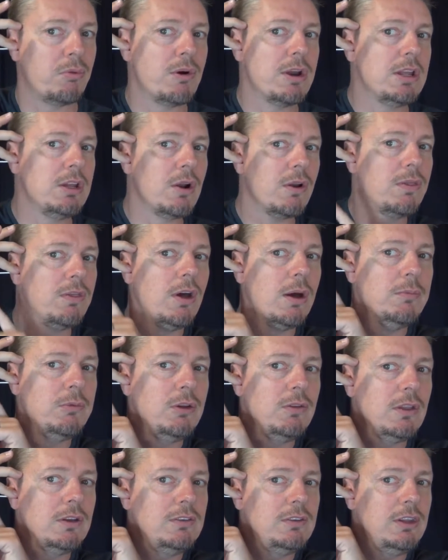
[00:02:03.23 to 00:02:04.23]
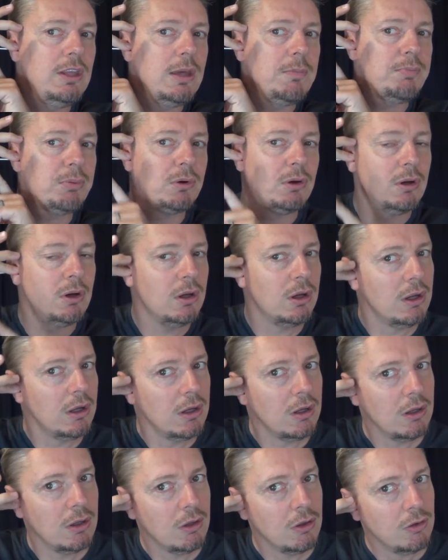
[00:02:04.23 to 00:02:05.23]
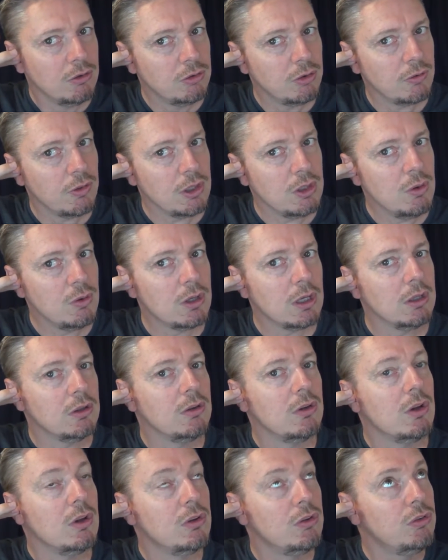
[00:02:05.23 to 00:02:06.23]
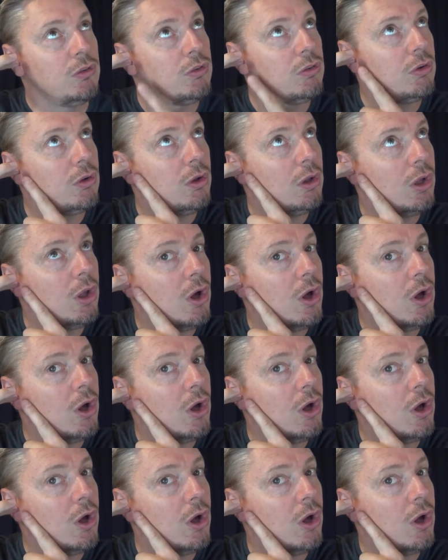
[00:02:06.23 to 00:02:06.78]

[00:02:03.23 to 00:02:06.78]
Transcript: bring your thumb to the tip so that you can slowly